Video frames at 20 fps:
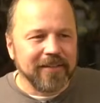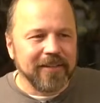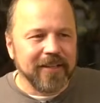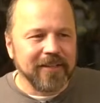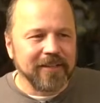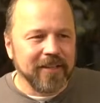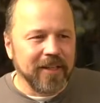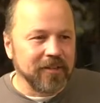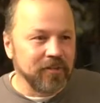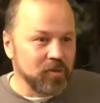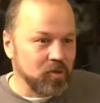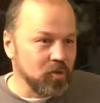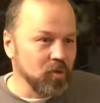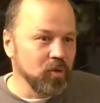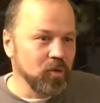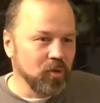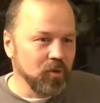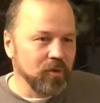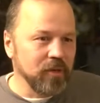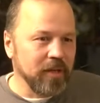then then
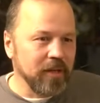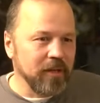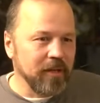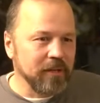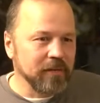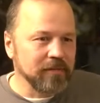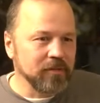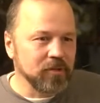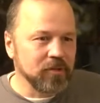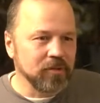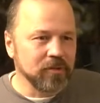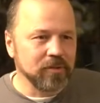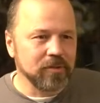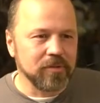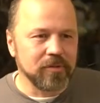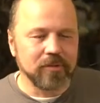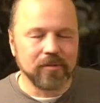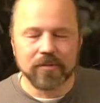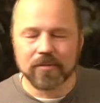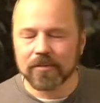through uh, through
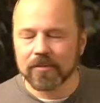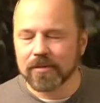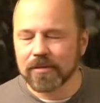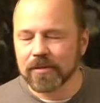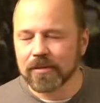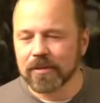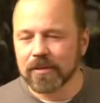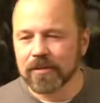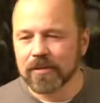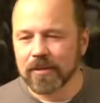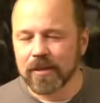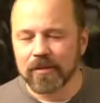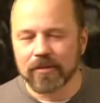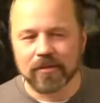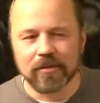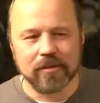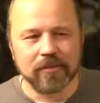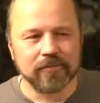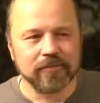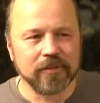through
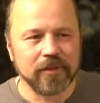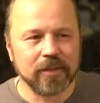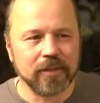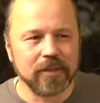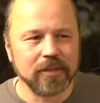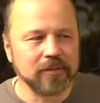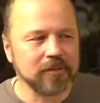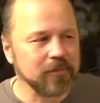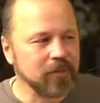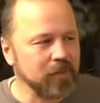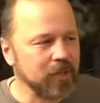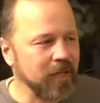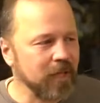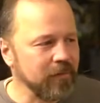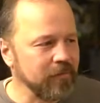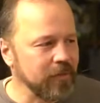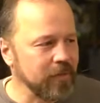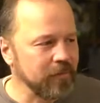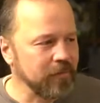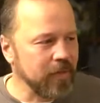sensation of uh, okay,
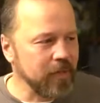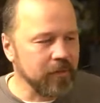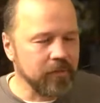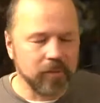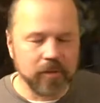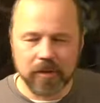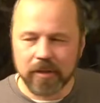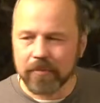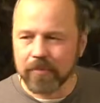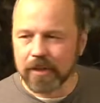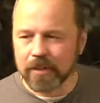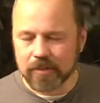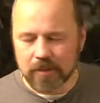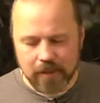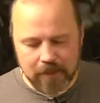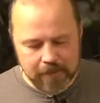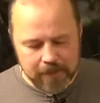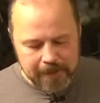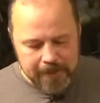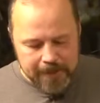I, I, really messed
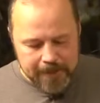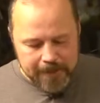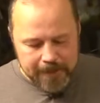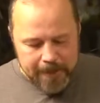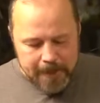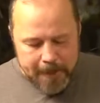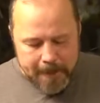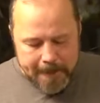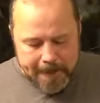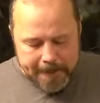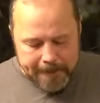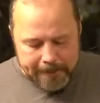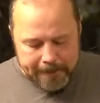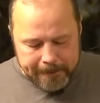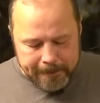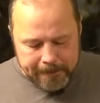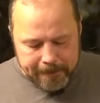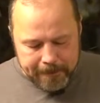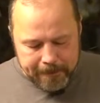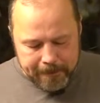up.
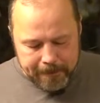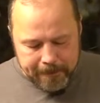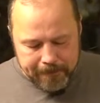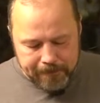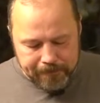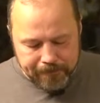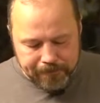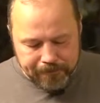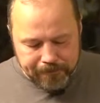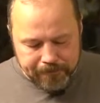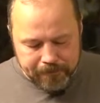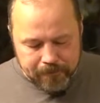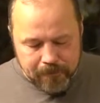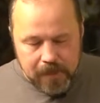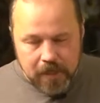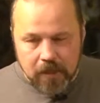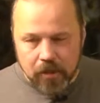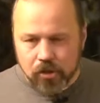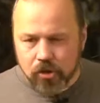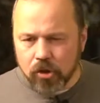Mm.
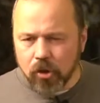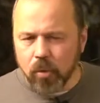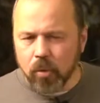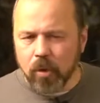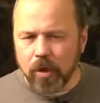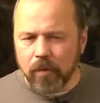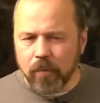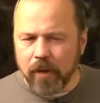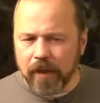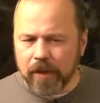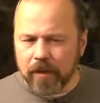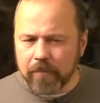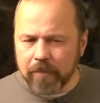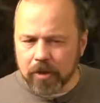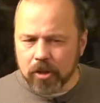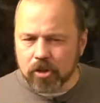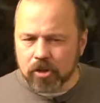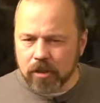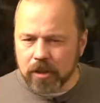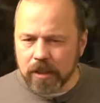So when a
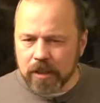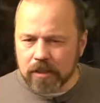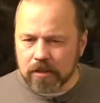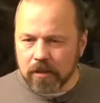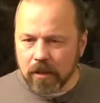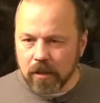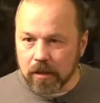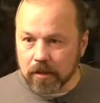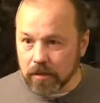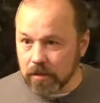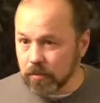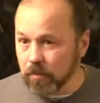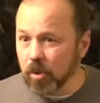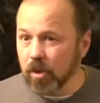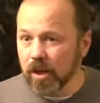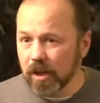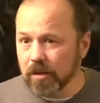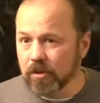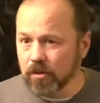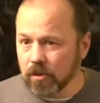person is lost, it's more
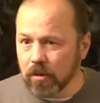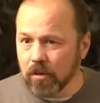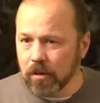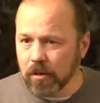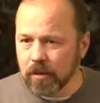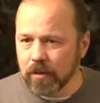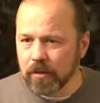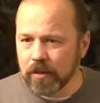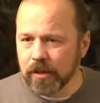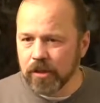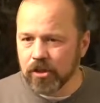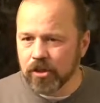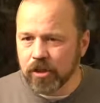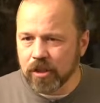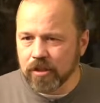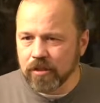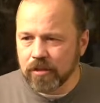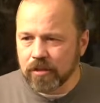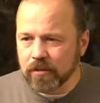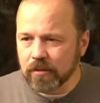like a dog. It's
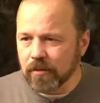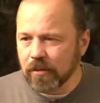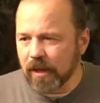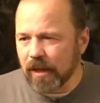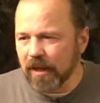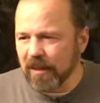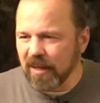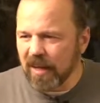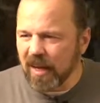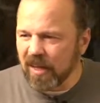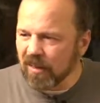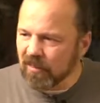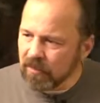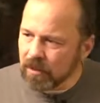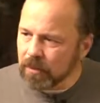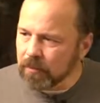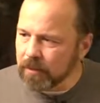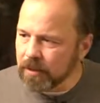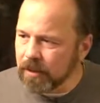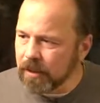just okay, kind of a
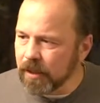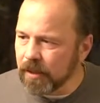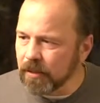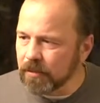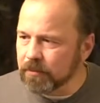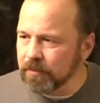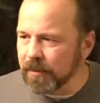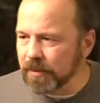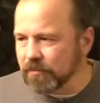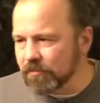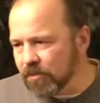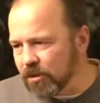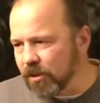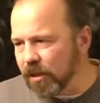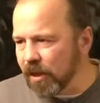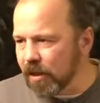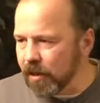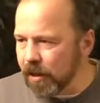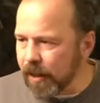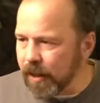little bit guilt, but on
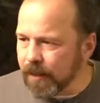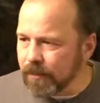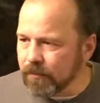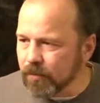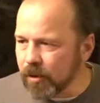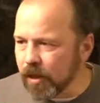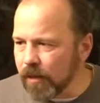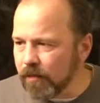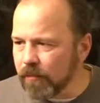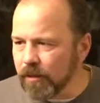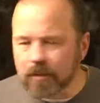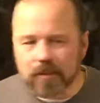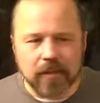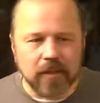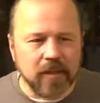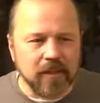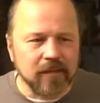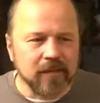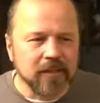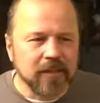the other hand, whatever you
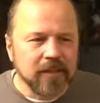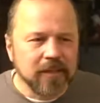know,